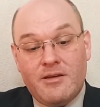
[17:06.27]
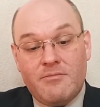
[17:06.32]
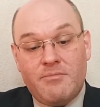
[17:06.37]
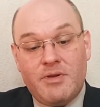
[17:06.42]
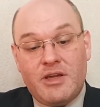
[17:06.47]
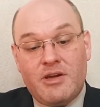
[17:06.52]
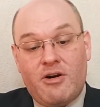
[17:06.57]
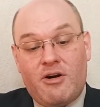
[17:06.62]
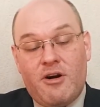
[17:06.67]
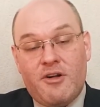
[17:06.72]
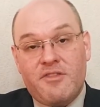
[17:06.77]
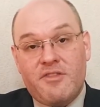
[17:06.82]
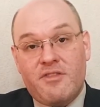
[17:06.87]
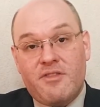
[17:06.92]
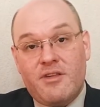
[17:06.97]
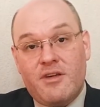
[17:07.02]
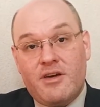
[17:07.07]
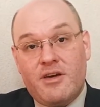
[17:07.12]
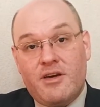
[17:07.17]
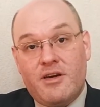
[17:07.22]

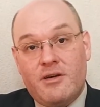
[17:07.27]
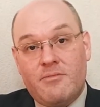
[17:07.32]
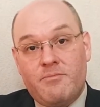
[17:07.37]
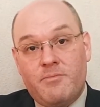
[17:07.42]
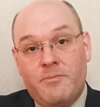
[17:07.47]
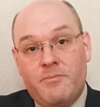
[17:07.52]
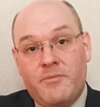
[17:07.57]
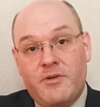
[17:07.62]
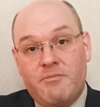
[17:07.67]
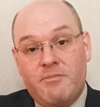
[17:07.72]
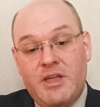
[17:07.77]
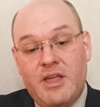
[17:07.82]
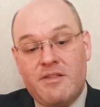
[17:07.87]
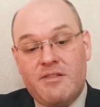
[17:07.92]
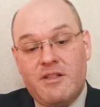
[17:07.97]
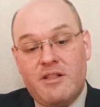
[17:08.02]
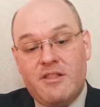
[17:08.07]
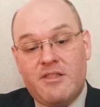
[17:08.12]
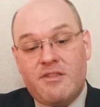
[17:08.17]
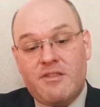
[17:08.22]
Because
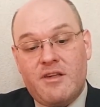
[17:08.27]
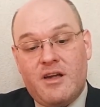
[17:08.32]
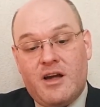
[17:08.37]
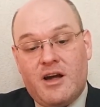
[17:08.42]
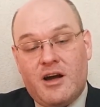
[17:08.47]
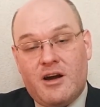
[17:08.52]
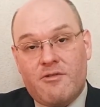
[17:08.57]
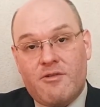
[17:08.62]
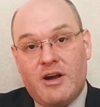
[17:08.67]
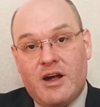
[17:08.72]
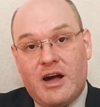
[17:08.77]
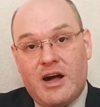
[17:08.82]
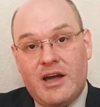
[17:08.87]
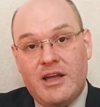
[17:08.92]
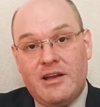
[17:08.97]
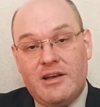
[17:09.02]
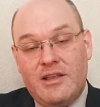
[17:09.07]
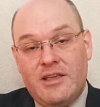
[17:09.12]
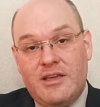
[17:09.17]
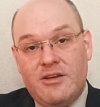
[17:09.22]
measles are a
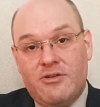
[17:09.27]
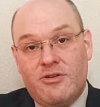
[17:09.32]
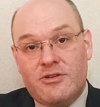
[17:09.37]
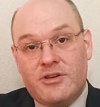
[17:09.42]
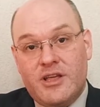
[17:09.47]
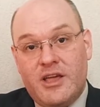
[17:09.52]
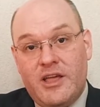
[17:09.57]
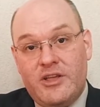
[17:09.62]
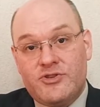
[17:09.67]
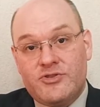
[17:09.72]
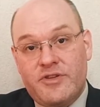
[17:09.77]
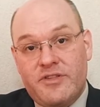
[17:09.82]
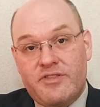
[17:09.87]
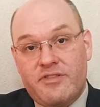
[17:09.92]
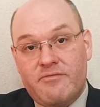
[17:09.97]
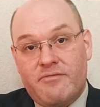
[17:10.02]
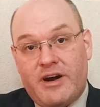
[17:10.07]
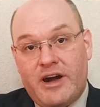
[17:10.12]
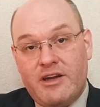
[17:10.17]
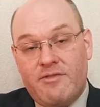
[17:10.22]
highly
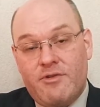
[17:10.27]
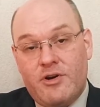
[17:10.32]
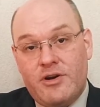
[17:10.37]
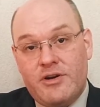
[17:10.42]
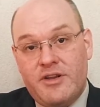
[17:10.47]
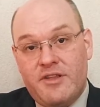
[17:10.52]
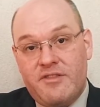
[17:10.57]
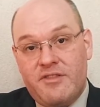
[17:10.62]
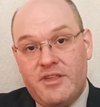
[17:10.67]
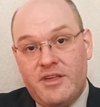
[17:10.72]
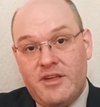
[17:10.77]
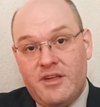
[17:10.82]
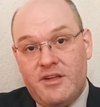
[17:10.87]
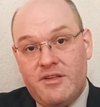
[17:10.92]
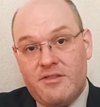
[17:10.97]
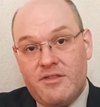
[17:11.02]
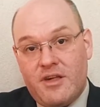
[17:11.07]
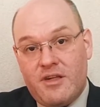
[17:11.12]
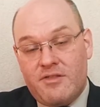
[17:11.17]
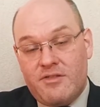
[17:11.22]
contagious viral
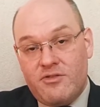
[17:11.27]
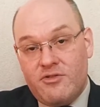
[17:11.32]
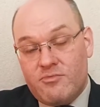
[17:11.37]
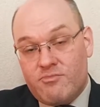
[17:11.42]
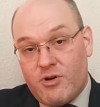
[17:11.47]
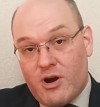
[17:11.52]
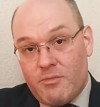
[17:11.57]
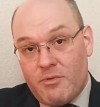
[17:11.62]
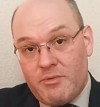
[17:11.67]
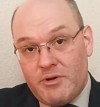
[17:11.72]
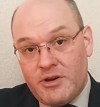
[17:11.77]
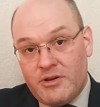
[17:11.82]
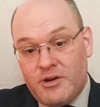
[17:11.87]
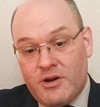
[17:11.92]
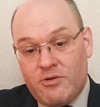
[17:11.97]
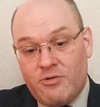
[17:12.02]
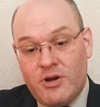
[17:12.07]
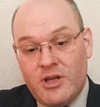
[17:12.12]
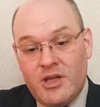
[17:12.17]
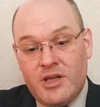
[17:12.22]
disease, as you probably
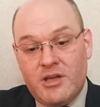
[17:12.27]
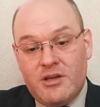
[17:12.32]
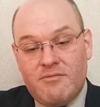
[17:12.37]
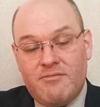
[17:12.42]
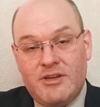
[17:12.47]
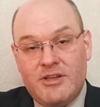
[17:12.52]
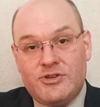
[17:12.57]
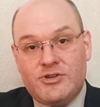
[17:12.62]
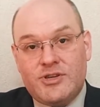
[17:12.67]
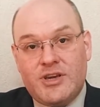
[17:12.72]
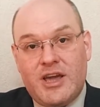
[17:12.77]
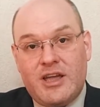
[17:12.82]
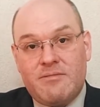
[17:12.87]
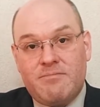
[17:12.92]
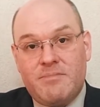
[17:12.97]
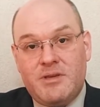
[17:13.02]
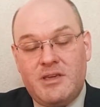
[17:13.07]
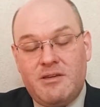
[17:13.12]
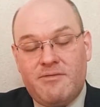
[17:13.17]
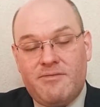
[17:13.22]
know, which
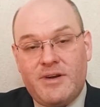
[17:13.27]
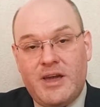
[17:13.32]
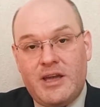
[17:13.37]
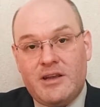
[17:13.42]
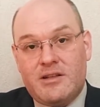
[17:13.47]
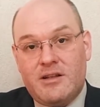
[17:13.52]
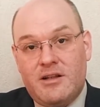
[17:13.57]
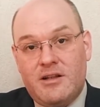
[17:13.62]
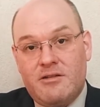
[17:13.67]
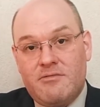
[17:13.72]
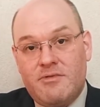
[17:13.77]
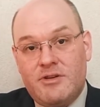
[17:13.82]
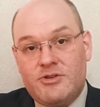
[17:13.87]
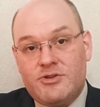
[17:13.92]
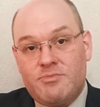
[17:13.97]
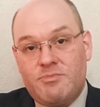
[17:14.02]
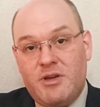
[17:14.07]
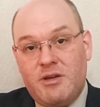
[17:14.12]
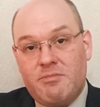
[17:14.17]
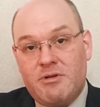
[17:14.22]
can be fatal,
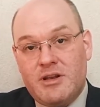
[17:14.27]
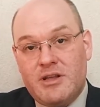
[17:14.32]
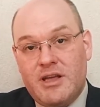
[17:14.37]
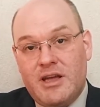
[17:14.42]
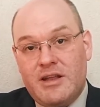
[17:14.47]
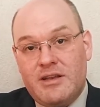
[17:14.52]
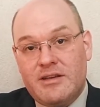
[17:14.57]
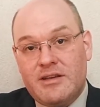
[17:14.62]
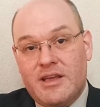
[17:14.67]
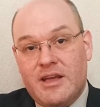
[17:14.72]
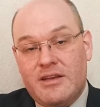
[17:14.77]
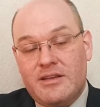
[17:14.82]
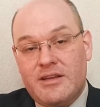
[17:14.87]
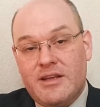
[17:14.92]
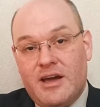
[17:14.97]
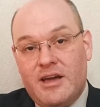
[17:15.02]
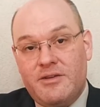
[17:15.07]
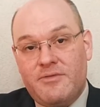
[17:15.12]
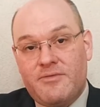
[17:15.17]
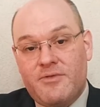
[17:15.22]
which people can
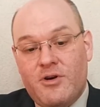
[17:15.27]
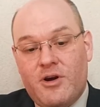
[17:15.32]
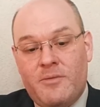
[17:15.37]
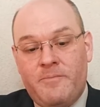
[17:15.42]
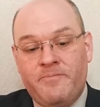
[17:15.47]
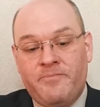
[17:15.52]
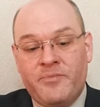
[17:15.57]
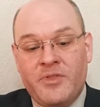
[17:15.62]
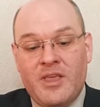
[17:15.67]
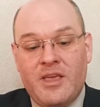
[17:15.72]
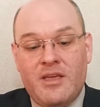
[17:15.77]
die from.